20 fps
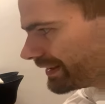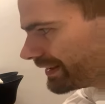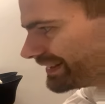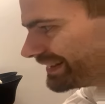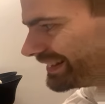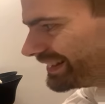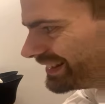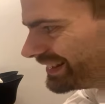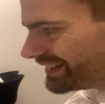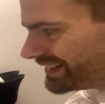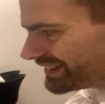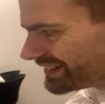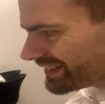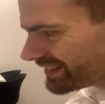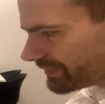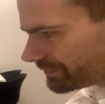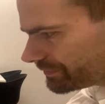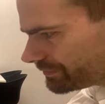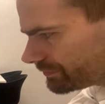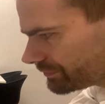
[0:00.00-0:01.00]

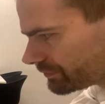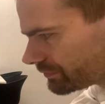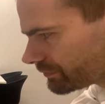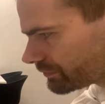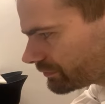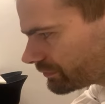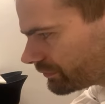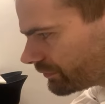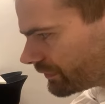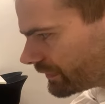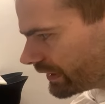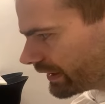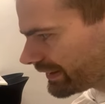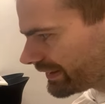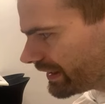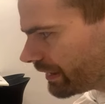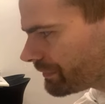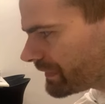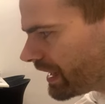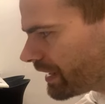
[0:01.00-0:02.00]
These
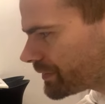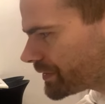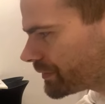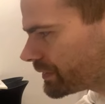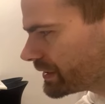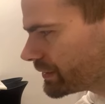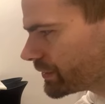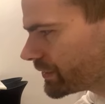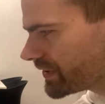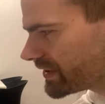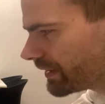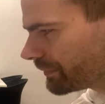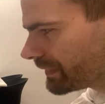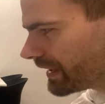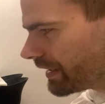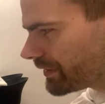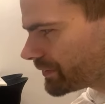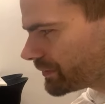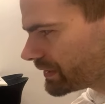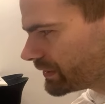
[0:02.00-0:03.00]
sometimes we use,
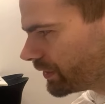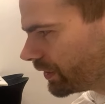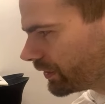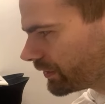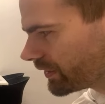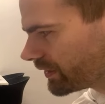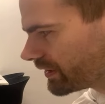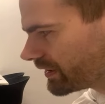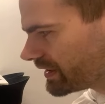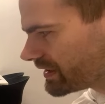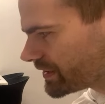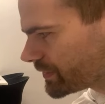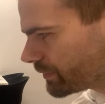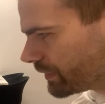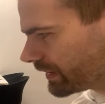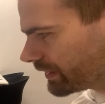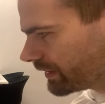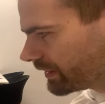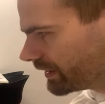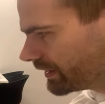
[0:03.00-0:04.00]
sometimes we don't. This
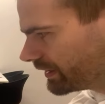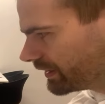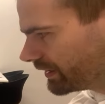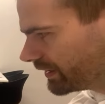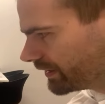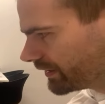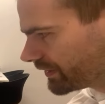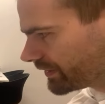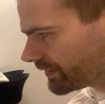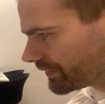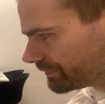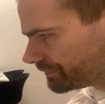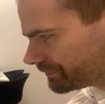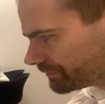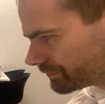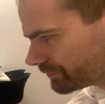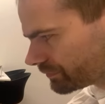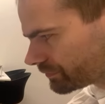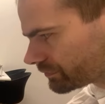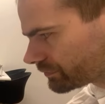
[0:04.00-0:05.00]
one is
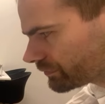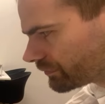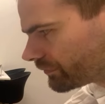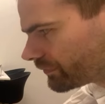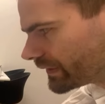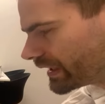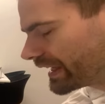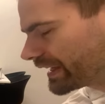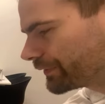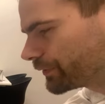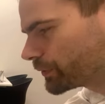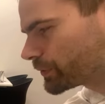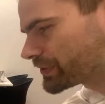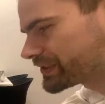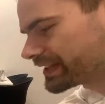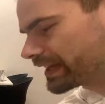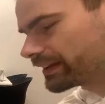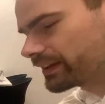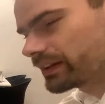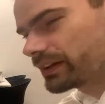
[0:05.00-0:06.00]
if you're
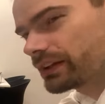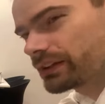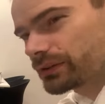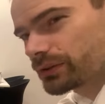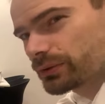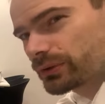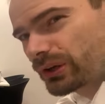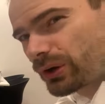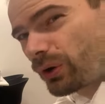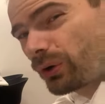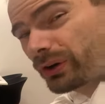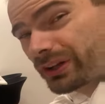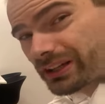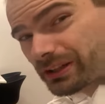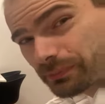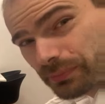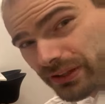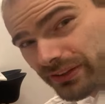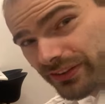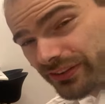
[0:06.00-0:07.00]
sending it to a
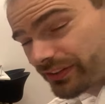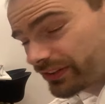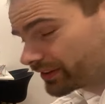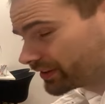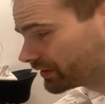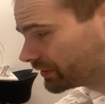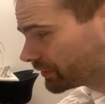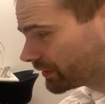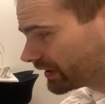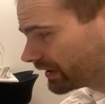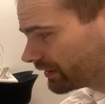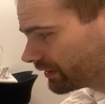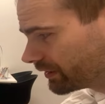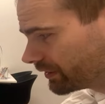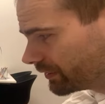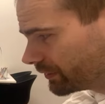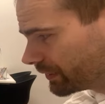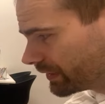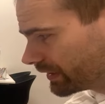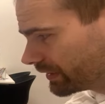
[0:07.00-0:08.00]
concrete person, you
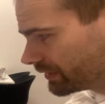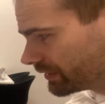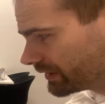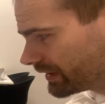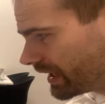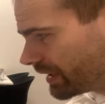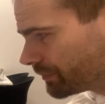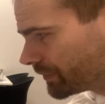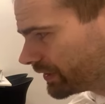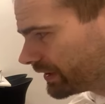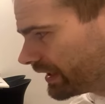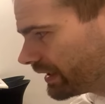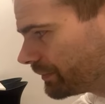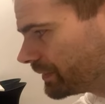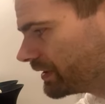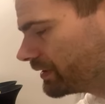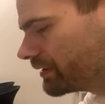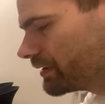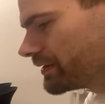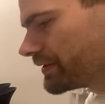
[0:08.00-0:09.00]
can type the name
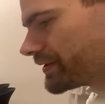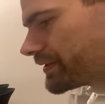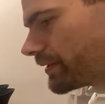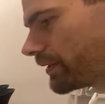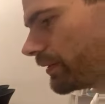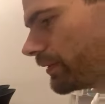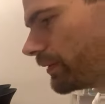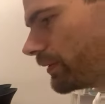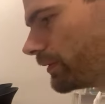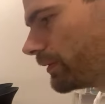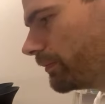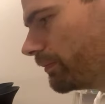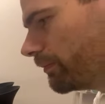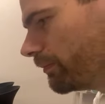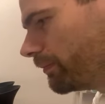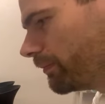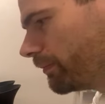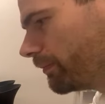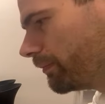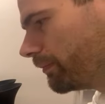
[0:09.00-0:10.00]
here. So
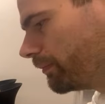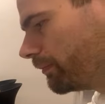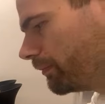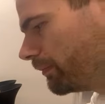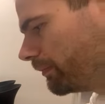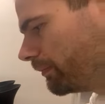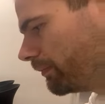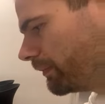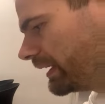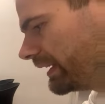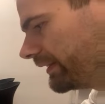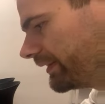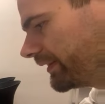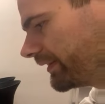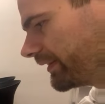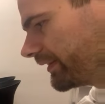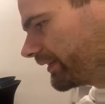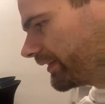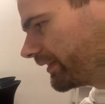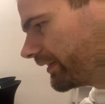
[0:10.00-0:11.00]

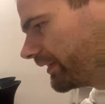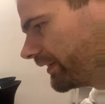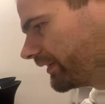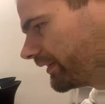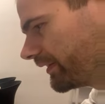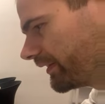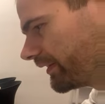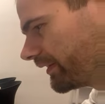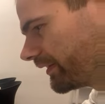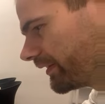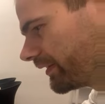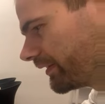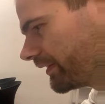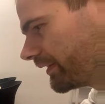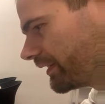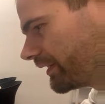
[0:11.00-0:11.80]
Mrs.